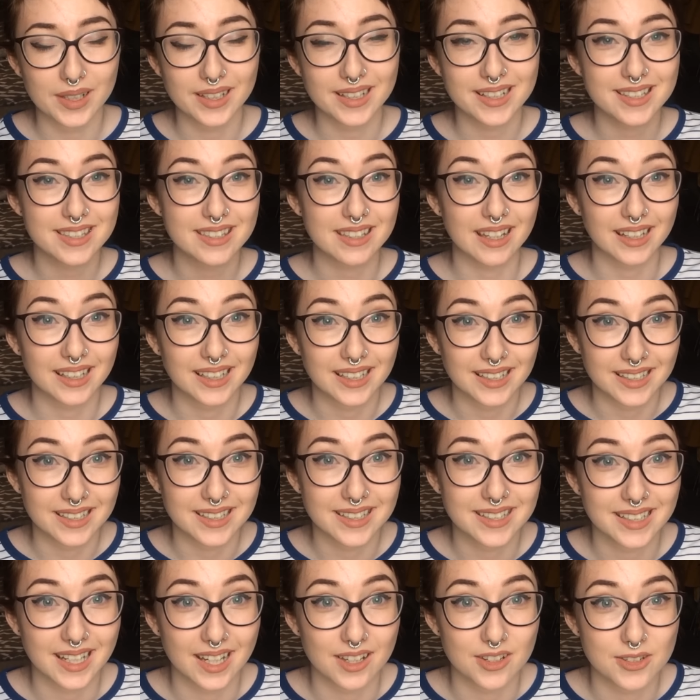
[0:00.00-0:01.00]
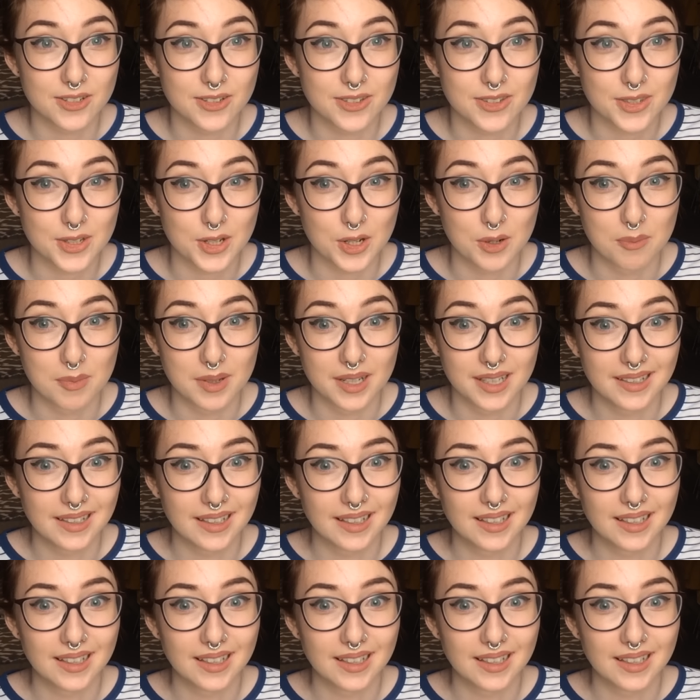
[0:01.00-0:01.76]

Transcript: excited to get Dusty on me.